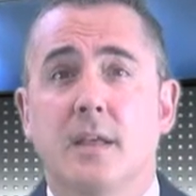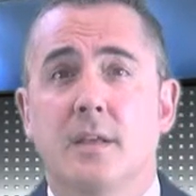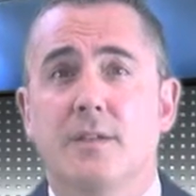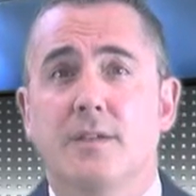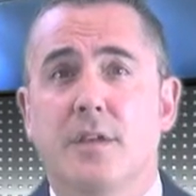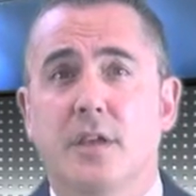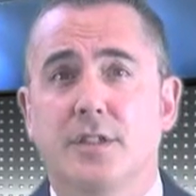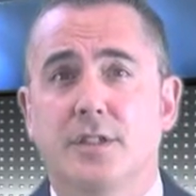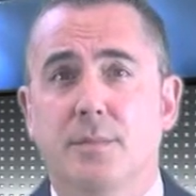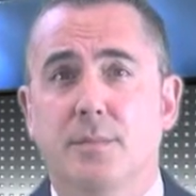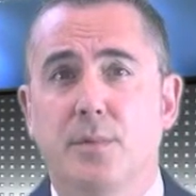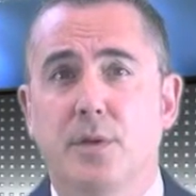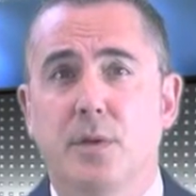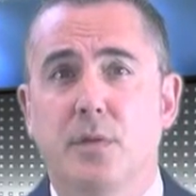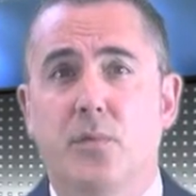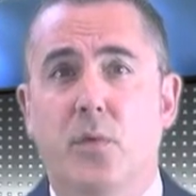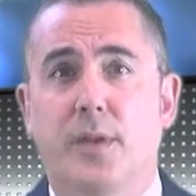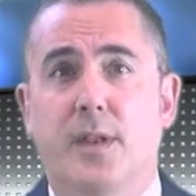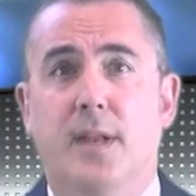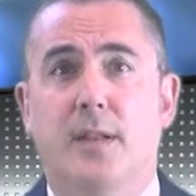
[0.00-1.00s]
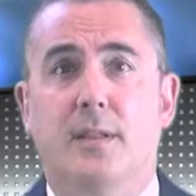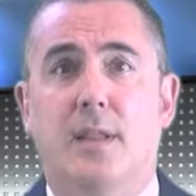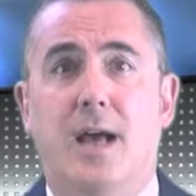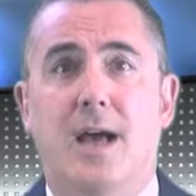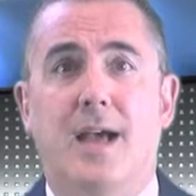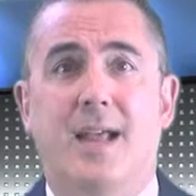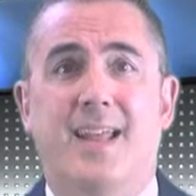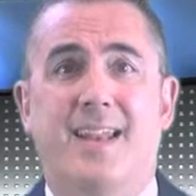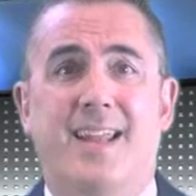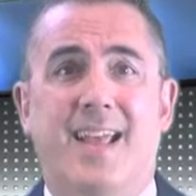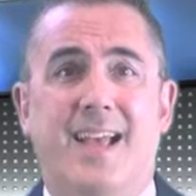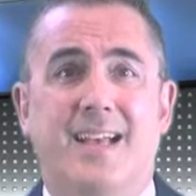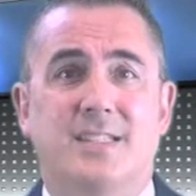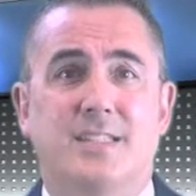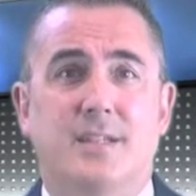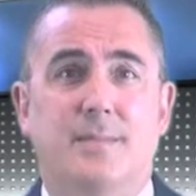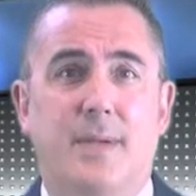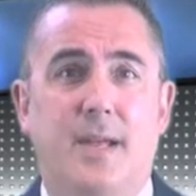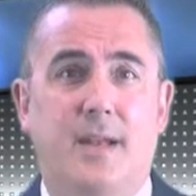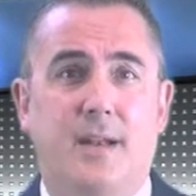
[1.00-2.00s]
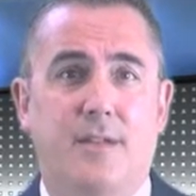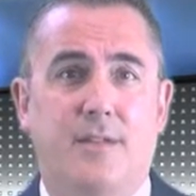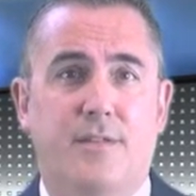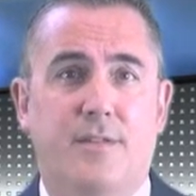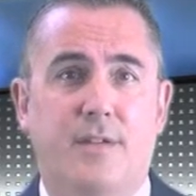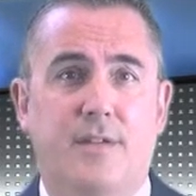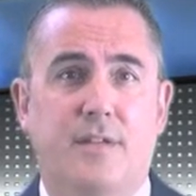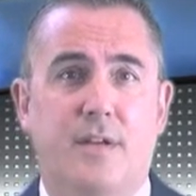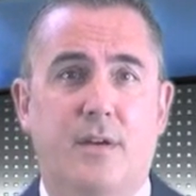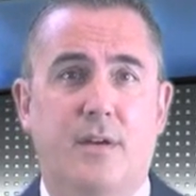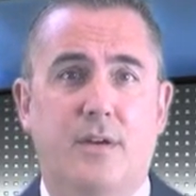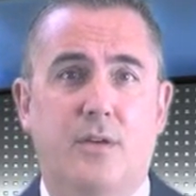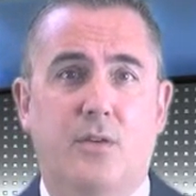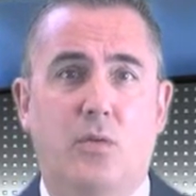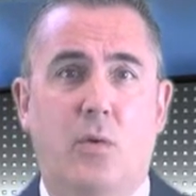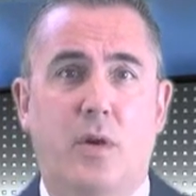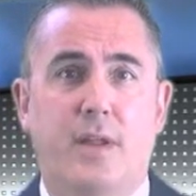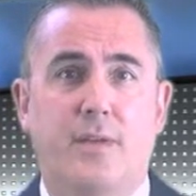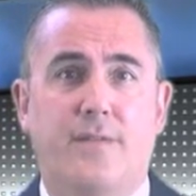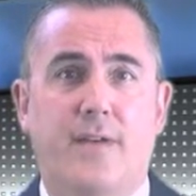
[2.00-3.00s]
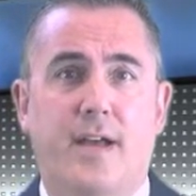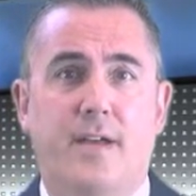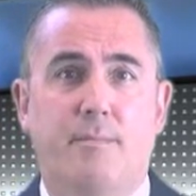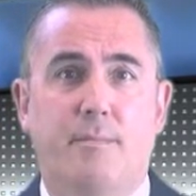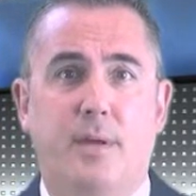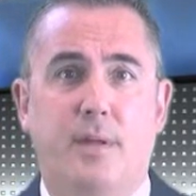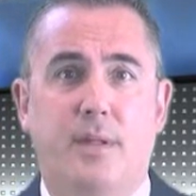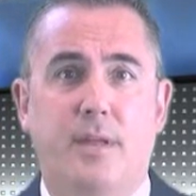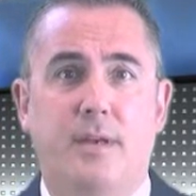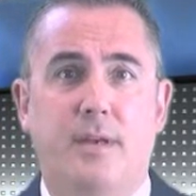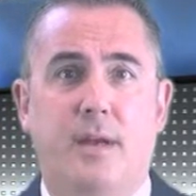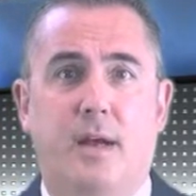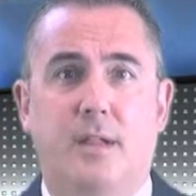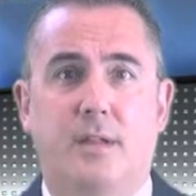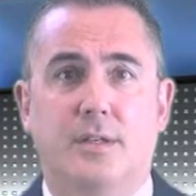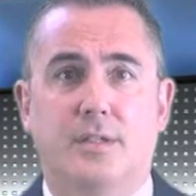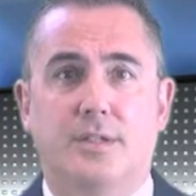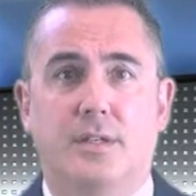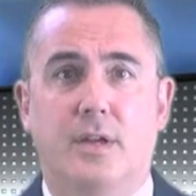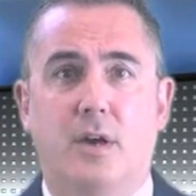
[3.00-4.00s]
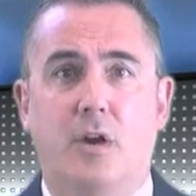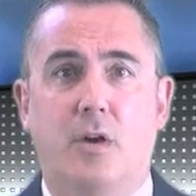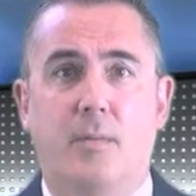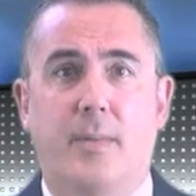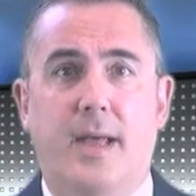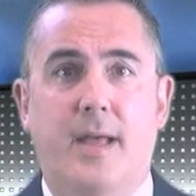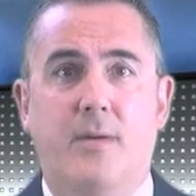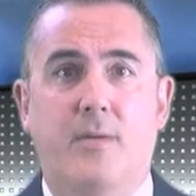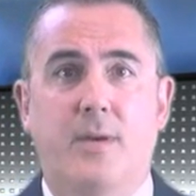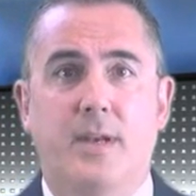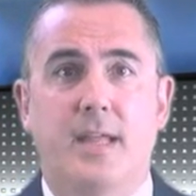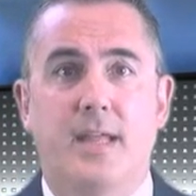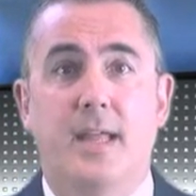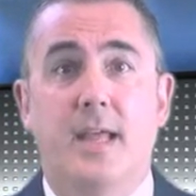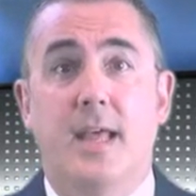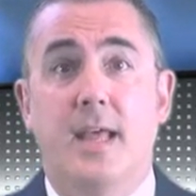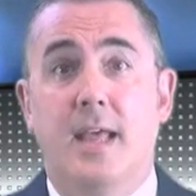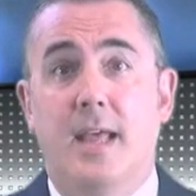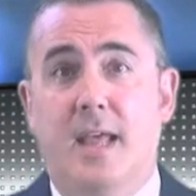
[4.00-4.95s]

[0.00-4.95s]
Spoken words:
Such a move would unlock an estimated $625 billion in home equity,